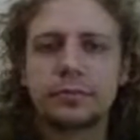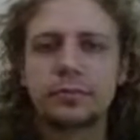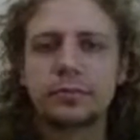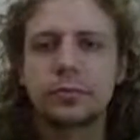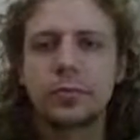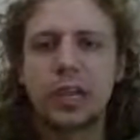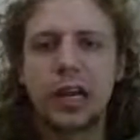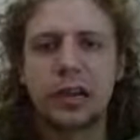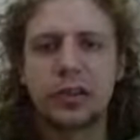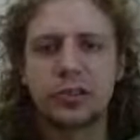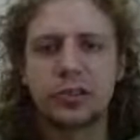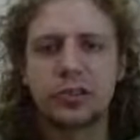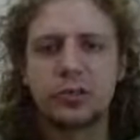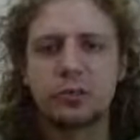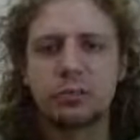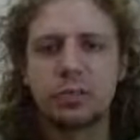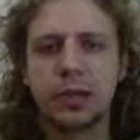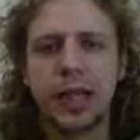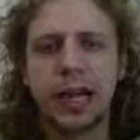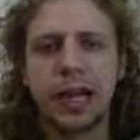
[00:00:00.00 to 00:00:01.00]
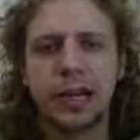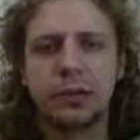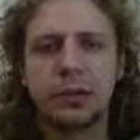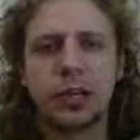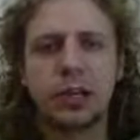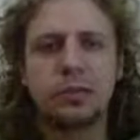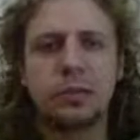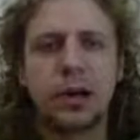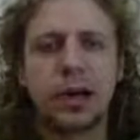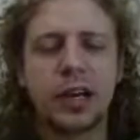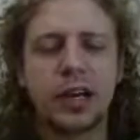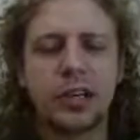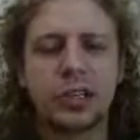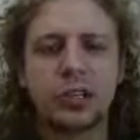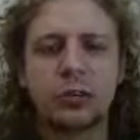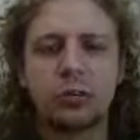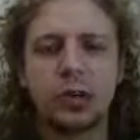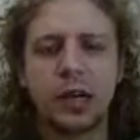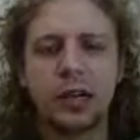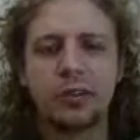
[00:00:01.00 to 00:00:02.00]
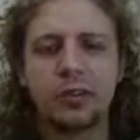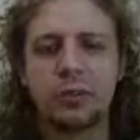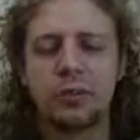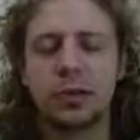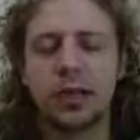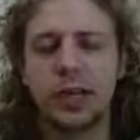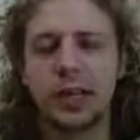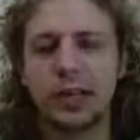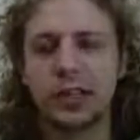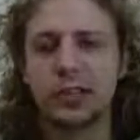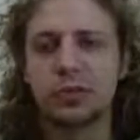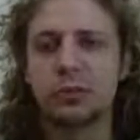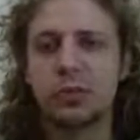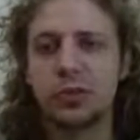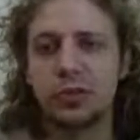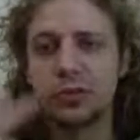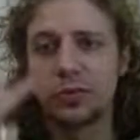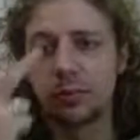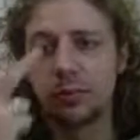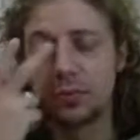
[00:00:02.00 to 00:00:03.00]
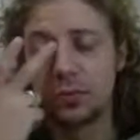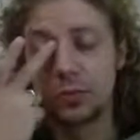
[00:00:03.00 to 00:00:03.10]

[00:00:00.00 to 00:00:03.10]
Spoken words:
How's black going to punish white for playing this move?